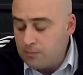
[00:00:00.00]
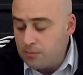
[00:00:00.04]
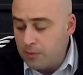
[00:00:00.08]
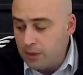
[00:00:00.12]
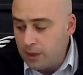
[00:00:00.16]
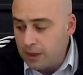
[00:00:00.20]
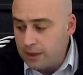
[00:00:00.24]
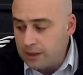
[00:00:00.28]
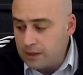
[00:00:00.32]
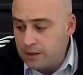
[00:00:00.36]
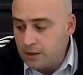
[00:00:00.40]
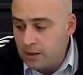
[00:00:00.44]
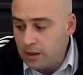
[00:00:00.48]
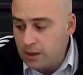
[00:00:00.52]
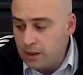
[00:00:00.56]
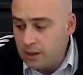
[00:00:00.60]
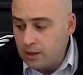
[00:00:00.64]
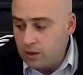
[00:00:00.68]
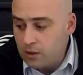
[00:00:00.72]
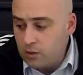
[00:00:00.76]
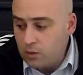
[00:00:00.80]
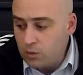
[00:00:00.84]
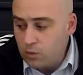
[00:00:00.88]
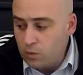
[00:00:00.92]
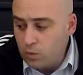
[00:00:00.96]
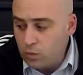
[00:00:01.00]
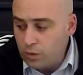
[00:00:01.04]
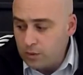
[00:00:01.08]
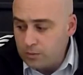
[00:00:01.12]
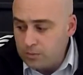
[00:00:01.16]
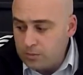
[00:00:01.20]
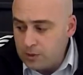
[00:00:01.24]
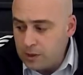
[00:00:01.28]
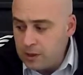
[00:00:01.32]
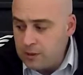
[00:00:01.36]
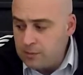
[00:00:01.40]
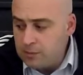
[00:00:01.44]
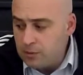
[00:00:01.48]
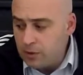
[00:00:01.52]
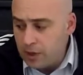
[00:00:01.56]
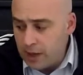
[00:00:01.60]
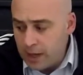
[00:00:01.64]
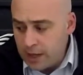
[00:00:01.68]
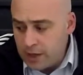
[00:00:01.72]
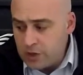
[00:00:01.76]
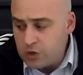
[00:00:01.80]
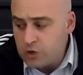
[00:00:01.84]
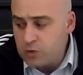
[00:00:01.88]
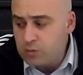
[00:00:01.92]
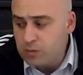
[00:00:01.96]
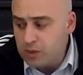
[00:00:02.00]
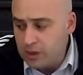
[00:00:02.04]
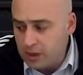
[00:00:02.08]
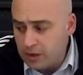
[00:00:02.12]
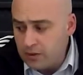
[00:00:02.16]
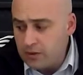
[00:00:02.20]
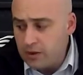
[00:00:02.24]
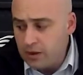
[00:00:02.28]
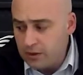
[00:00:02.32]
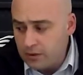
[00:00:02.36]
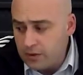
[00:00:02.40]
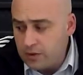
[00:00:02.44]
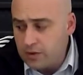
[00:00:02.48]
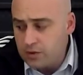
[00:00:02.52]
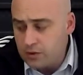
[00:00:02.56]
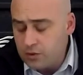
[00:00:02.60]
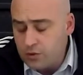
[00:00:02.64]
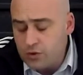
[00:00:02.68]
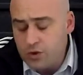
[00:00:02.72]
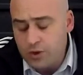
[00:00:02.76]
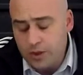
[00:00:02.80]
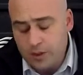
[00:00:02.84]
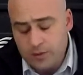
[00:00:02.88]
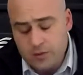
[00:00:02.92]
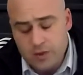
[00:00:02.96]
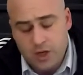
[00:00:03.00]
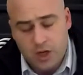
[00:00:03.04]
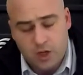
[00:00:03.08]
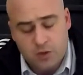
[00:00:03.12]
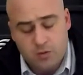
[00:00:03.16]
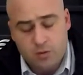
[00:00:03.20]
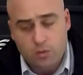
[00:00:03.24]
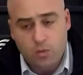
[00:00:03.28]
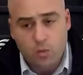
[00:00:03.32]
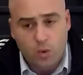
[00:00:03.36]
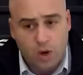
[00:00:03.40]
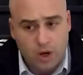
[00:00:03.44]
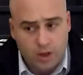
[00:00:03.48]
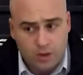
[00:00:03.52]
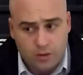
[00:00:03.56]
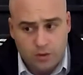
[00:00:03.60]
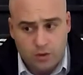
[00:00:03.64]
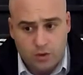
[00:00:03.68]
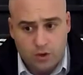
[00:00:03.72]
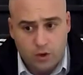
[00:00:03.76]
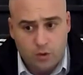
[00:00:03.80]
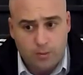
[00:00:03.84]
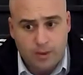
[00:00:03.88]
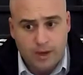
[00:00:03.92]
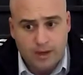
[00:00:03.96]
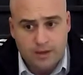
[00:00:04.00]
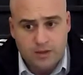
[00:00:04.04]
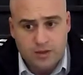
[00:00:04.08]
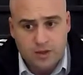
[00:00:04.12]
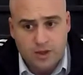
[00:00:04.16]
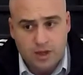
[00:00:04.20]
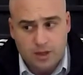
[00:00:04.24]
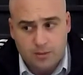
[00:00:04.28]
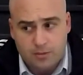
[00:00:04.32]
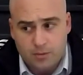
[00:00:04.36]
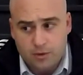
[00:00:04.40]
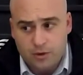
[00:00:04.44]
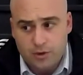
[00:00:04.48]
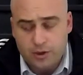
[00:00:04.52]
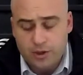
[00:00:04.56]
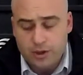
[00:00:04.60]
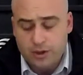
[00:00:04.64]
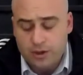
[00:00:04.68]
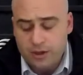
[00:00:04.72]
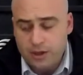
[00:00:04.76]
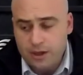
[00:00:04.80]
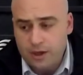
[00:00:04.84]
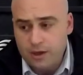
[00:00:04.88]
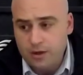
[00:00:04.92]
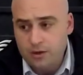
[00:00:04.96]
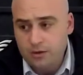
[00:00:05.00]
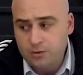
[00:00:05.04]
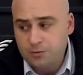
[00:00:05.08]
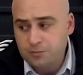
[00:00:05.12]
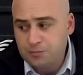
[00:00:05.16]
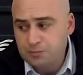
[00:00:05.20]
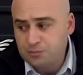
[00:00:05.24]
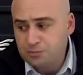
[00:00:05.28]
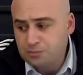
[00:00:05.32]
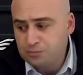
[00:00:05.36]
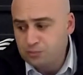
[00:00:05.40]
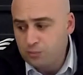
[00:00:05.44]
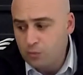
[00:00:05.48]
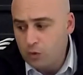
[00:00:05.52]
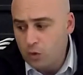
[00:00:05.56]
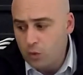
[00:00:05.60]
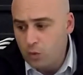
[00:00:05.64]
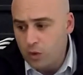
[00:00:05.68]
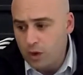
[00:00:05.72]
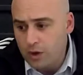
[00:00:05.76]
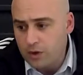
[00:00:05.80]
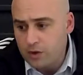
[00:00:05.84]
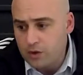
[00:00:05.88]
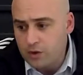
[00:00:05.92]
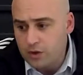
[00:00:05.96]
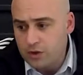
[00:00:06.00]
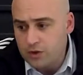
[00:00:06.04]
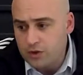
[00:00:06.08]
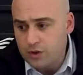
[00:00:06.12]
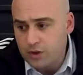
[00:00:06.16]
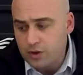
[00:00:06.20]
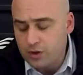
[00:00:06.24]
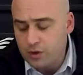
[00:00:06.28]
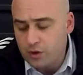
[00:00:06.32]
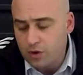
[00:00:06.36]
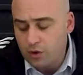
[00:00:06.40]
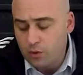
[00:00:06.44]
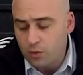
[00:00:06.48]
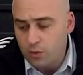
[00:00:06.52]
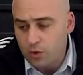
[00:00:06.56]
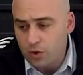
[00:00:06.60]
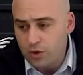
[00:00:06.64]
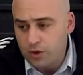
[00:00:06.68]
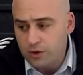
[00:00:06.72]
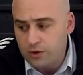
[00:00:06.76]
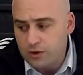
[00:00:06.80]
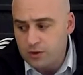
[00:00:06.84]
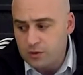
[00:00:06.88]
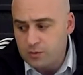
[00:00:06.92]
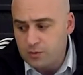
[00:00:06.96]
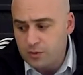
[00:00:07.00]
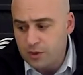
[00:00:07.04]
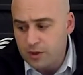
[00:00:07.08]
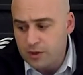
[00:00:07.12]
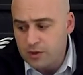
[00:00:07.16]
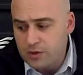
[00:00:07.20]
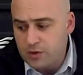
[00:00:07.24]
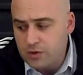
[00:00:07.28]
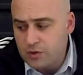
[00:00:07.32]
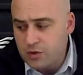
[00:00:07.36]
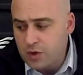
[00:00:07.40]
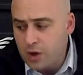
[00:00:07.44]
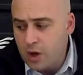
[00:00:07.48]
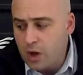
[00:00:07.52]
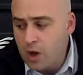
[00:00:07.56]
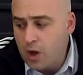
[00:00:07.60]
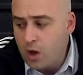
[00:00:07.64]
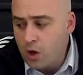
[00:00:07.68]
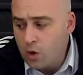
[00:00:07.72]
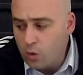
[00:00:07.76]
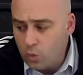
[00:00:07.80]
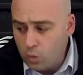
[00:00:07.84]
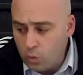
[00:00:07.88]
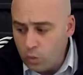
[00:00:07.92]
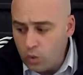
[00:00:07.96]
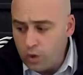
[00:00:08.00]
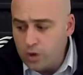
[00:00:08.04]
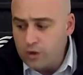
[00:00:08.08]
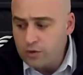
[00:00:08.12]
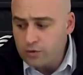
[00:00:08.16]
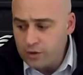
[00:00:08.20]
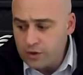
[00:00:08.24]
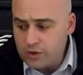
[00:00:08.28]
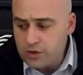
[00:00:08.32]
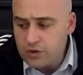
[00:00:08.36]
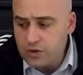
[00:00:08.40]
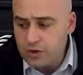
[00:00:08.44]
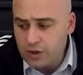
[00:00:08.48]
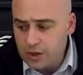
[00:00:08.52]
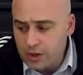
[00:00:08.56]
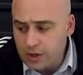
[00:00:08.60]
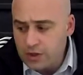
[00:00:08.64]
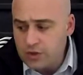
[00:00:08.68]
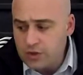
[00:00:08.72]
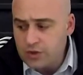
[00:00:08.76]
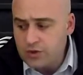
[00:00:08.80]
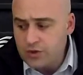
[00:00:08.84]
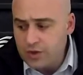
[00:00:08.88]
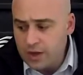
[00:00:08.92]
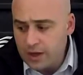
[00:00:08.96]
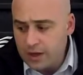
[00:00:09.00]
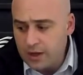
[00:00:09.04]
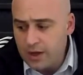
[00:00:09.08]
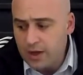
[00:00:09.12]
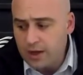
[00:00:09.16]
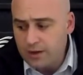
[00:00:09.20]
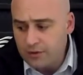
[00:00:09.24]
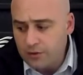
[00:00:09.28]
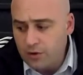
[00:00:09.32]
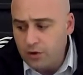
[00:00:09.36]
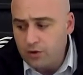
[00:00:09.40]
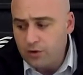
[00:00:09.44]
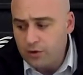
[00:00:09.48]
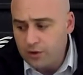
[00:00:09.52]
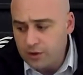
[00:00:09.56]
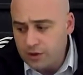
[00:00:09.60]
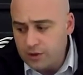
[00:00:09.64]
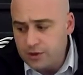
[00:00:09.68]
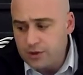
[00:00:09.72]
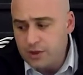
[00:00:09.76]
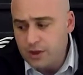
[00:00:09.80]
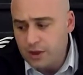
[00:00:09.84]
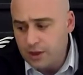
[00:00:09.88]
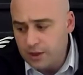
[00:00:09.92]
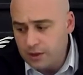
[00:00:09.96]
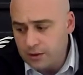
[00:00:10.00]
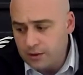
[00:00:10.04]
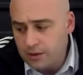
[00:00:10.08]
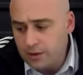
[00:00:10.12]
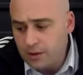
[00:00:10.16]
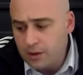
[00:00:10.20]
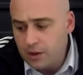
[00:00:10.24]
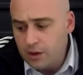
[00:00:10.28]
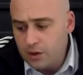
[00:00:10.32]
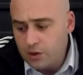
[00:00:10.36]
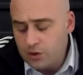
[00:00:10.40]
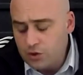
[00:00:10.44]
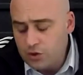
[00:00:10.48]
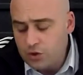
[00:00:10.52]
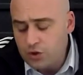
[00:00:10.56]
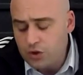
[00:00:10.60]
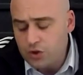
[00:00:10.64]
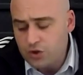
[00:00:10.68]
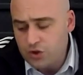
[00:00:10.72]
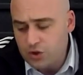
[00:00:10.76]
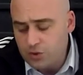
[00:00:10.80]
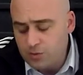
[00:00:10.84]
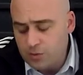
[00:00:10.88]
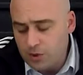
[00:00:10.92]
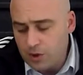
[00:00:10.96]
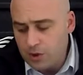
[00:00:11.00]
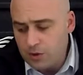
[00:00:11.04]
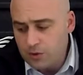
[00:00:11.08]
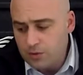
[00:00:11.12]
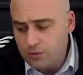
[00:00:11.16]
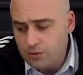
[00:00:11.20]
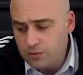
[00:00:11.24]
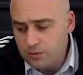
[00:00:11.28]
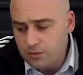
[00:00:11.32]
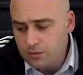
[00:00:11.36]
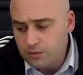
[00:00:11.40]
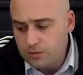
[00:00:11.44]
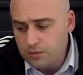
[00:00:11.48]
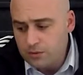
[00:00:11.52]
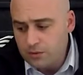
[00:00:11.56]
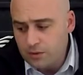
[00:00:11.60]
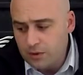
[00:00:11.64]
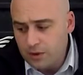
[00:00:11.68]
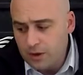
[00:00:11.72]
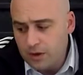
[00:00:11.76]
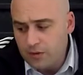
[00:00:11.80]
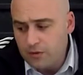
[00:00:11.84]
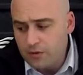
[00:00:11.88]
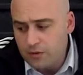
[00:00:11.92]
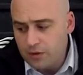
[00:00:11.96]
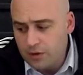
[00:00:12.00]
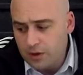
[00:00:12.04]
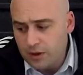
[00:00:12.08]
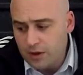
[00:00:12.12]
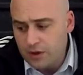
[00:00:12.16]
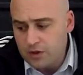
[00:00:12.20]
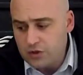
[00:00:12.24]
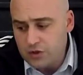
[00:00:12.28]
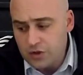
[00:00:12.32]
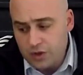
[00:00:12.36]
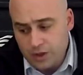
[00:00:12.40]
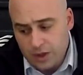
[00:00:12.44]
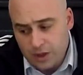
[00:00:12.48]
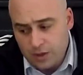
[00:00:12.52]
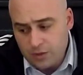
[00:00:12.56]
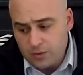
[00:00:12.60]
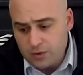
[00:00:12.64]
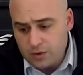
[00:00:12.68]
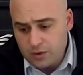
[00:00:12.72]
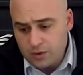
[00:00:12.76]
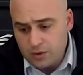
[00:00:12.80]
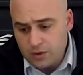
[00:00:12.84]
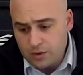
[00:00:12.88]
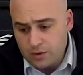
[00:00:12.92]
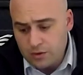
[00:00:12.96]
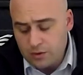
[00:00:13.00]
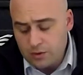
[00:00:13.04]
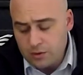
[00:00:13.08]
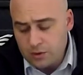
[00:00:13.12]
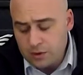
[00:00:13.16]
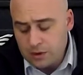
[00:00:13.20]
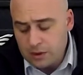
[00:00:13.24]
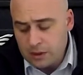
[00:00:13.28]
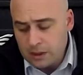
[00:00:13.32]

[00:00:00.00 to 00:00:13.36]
But uh, when people ask me, and they, they do sometimes ask me, why don't you go back to Cambodia now? Why don't you continue your work in these places? One reason is that I've already done just about everything I set out to do.